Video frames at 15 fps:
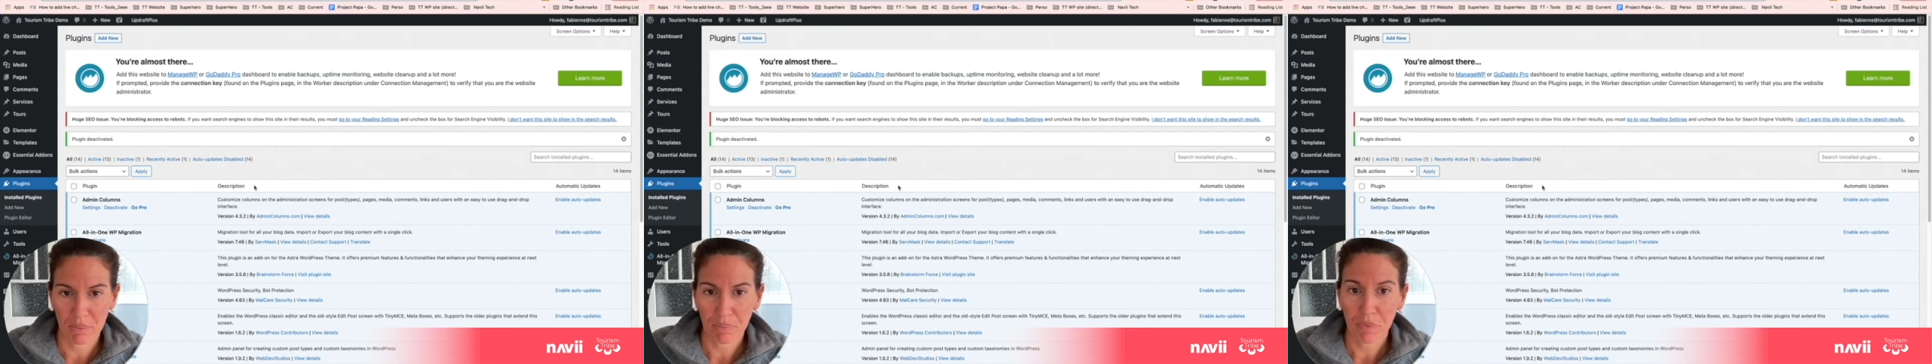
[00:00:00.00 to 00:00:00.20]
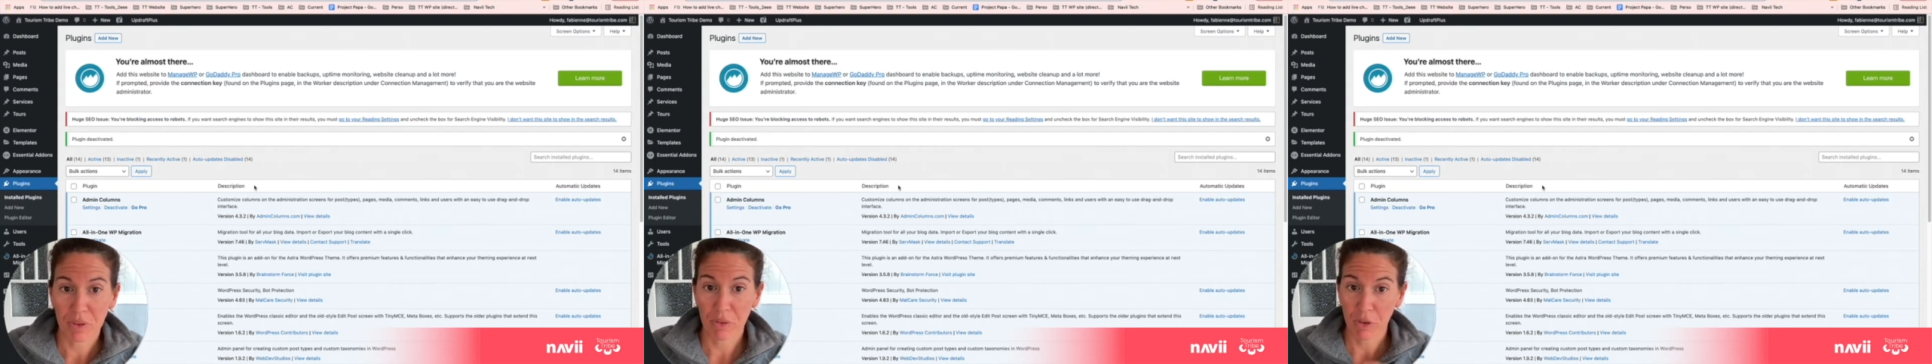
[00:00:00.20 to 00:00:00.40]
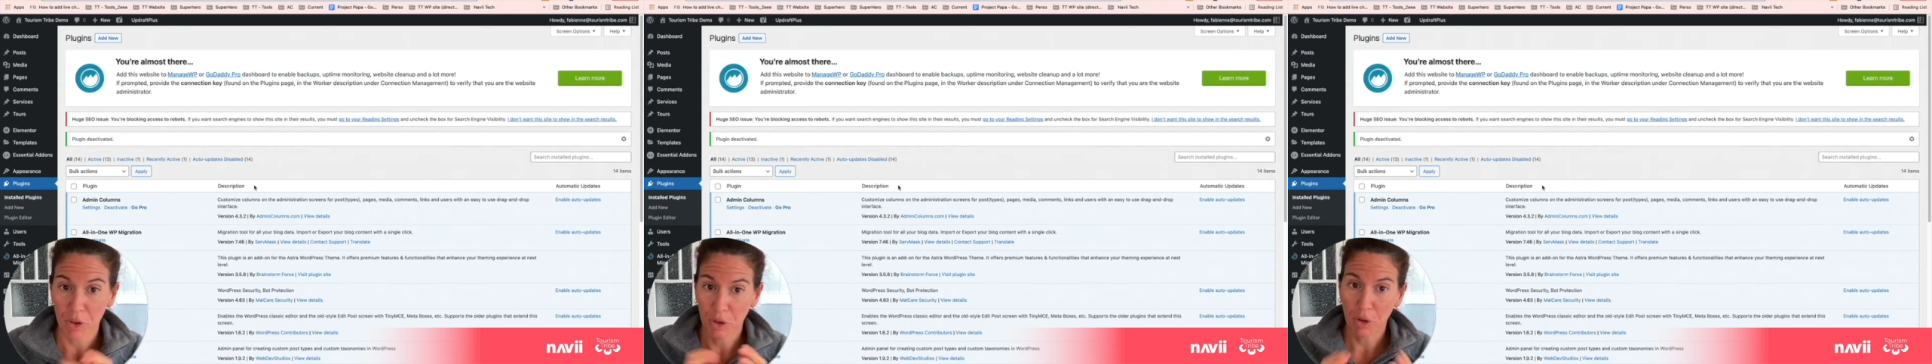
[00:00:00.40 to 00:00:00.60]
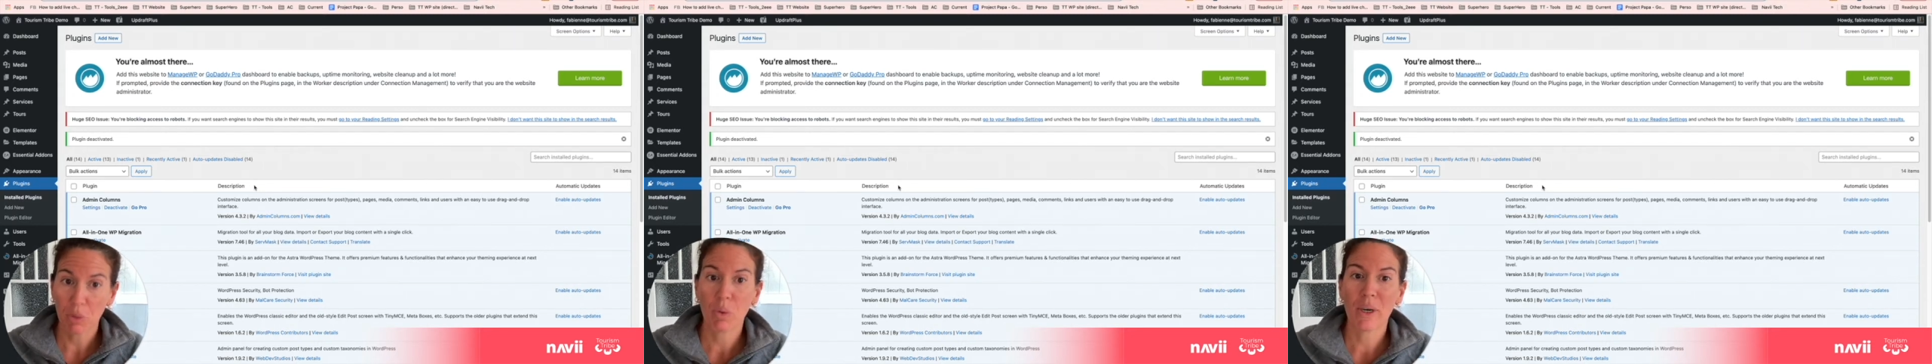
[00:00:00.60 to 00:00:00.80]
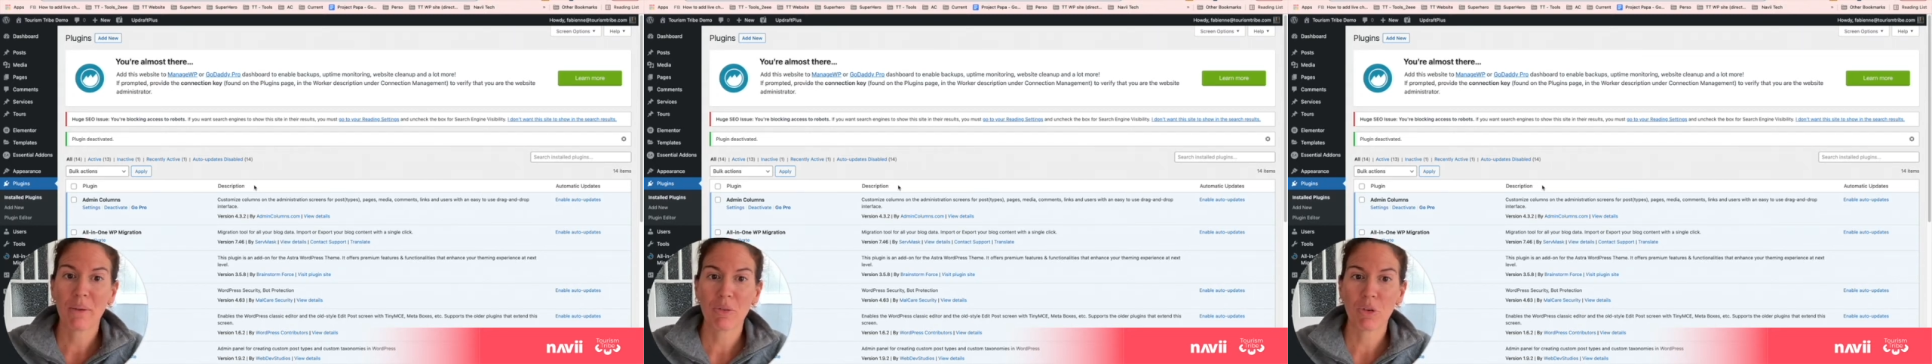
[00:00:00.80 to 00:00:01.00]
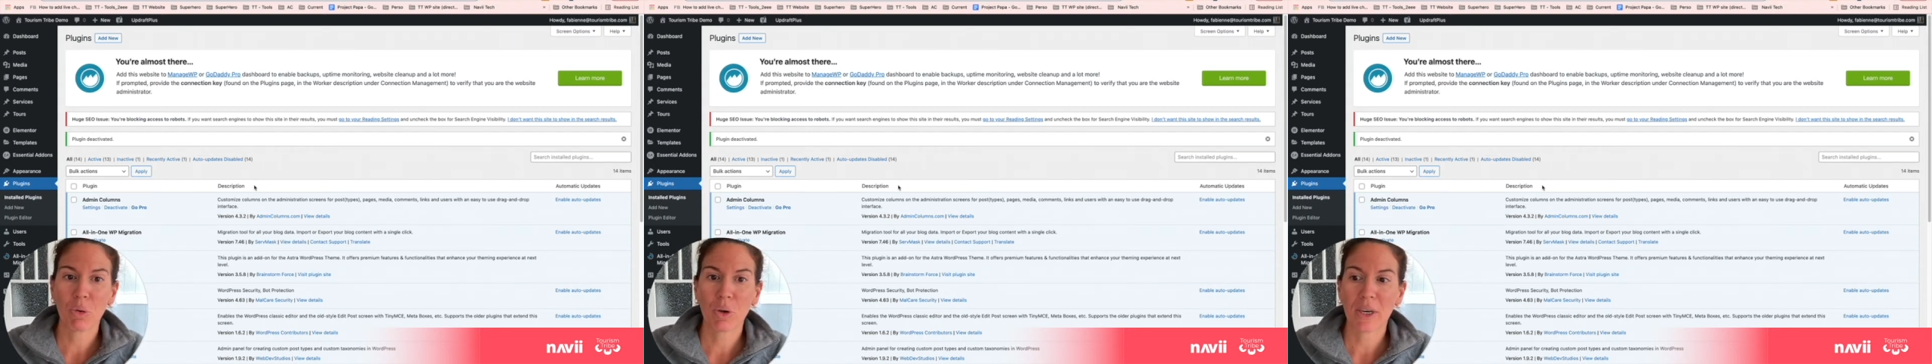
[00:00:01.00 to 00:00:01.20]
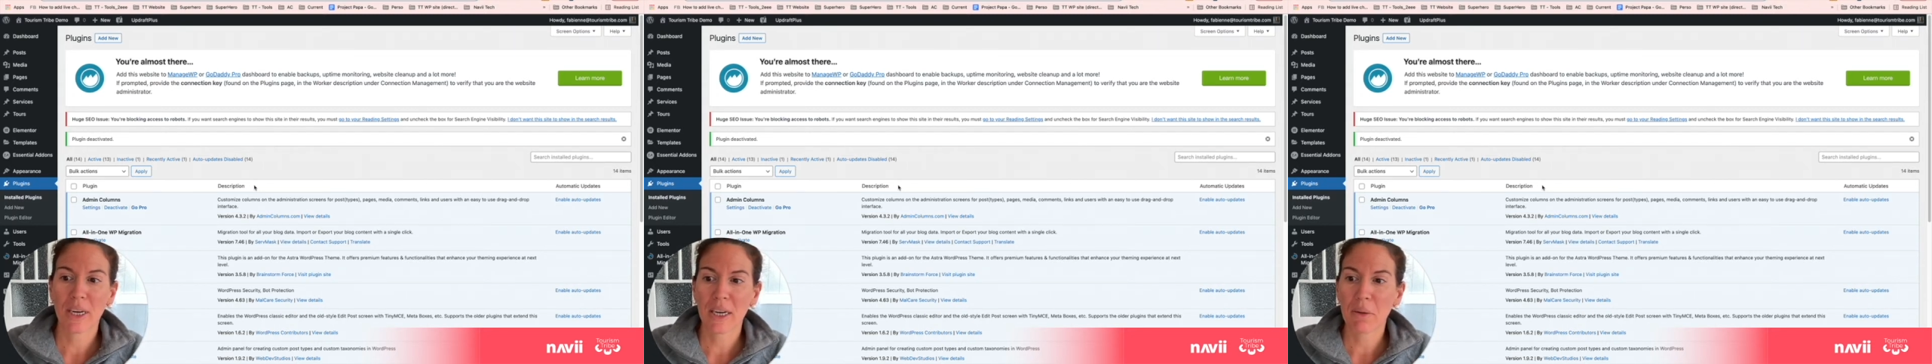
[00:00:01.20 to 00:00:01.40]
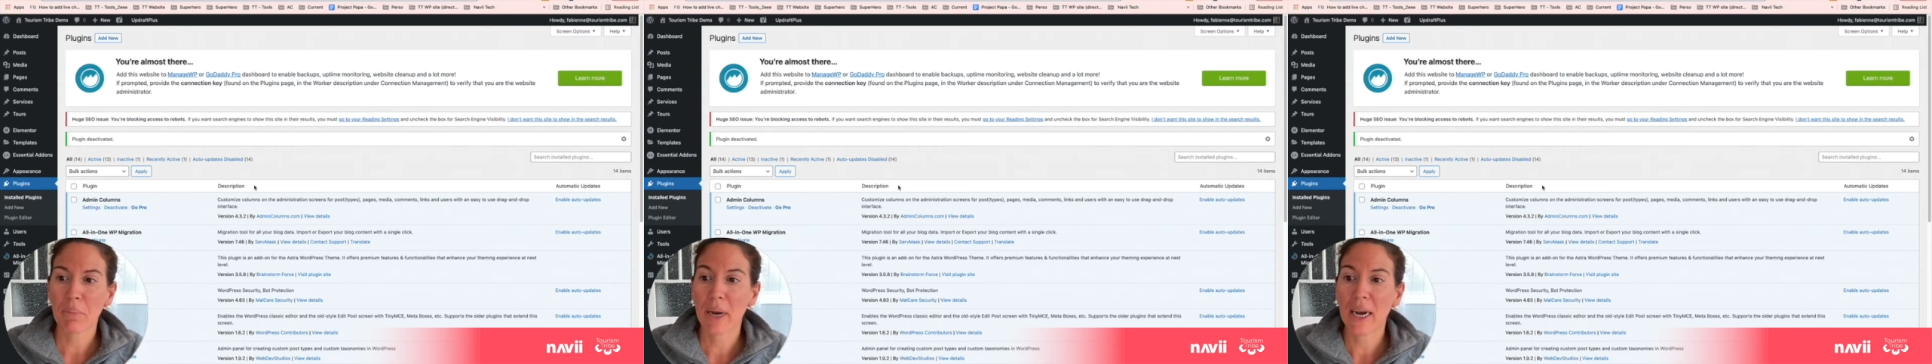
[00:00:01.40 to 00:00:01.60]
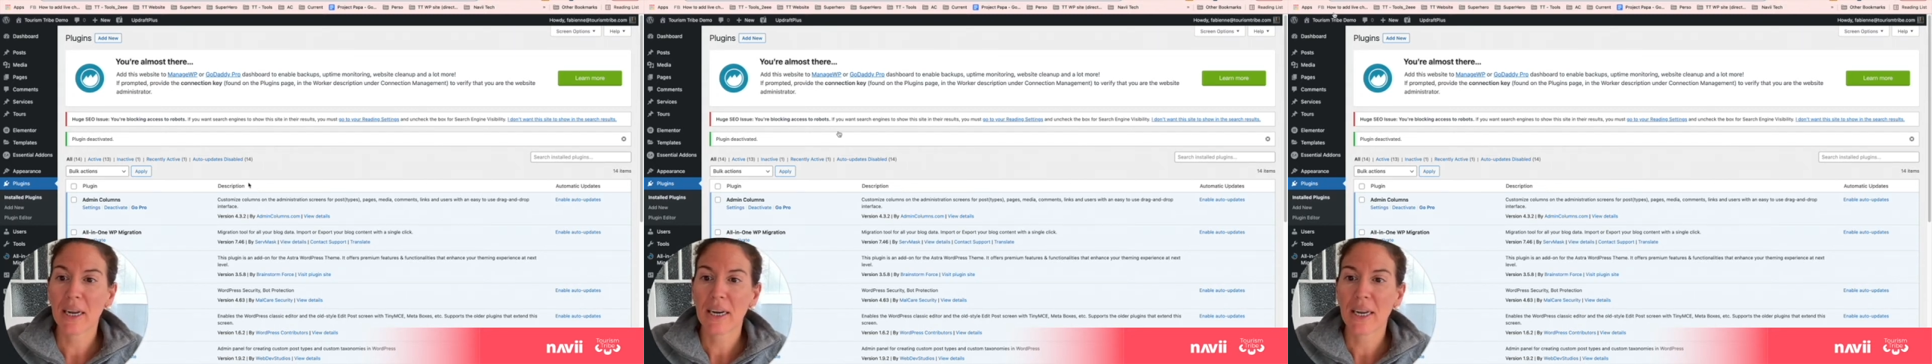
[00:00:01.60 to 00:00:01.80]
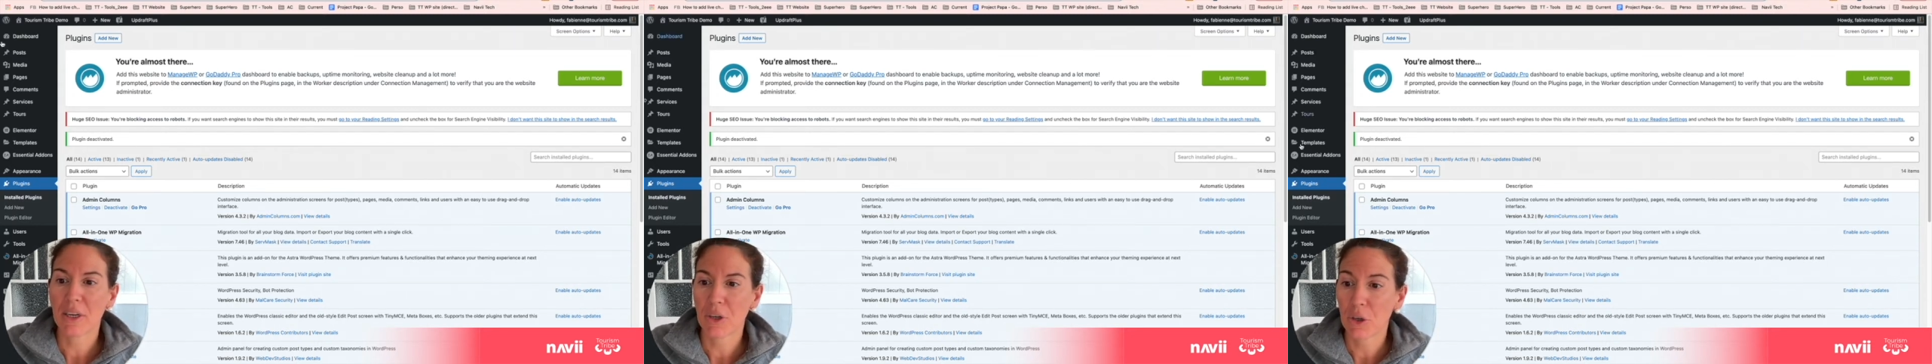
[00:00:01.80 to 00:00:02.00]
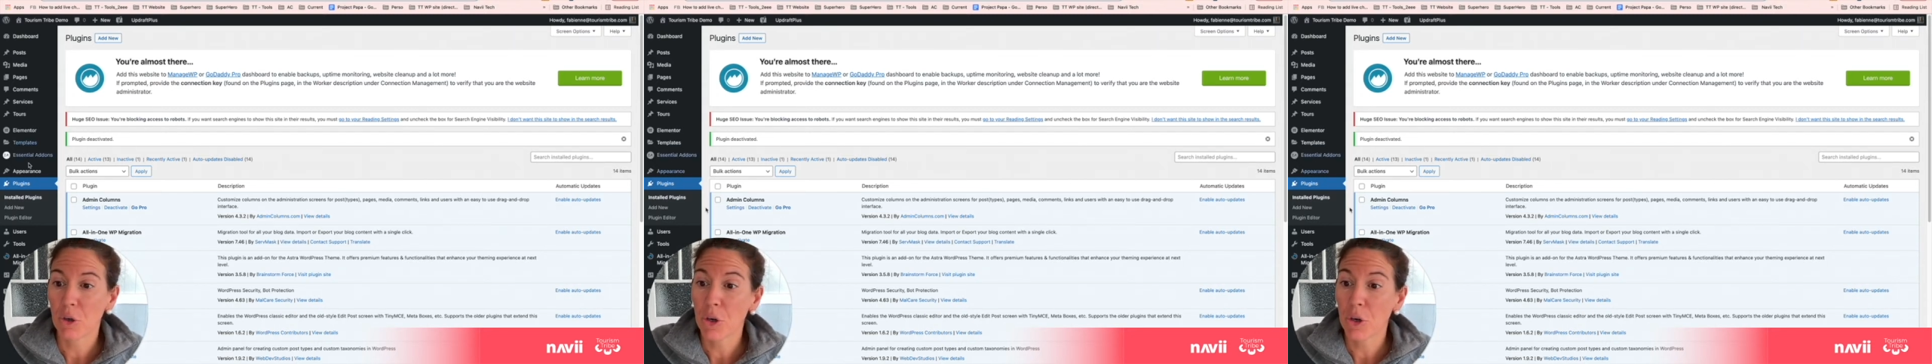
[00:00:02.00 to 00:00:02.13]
If you know what I'm talking about and you